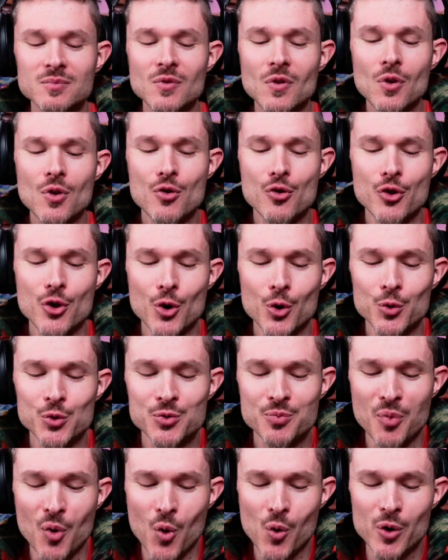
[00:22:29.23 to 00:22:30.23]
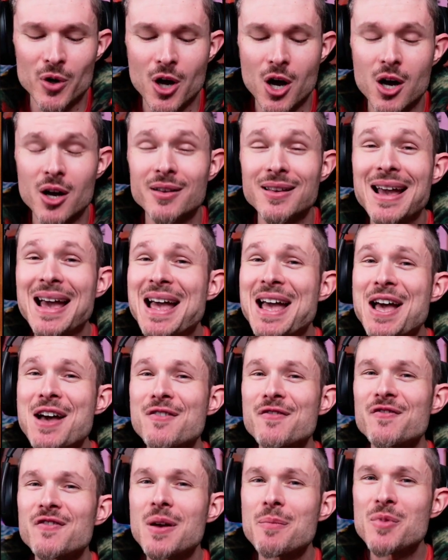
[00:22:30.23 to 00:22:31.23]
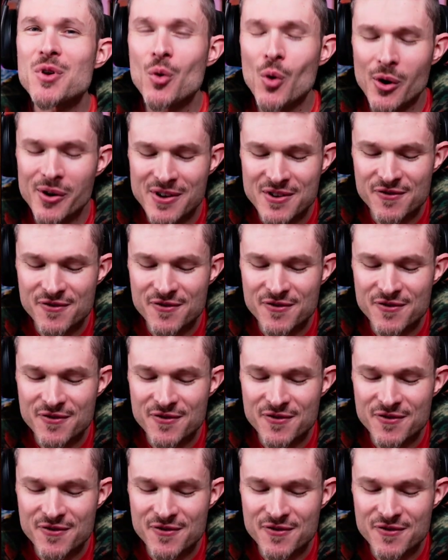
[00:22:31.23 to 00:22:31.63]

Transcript: Those born on February